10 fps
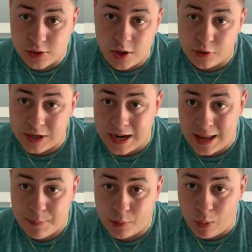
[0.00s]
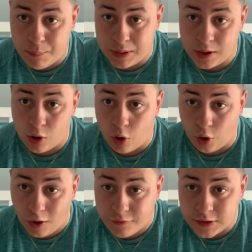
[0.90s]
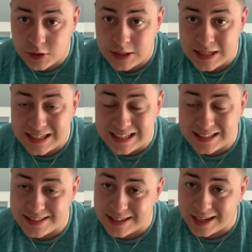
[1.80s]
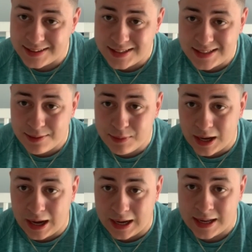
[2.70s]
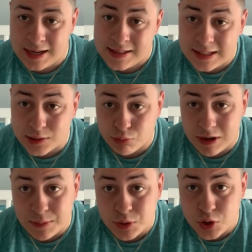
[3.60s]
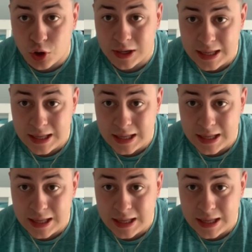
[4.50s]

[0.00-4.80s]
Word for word: another dynamic weapon on offense. He is not the same guy that the Rams took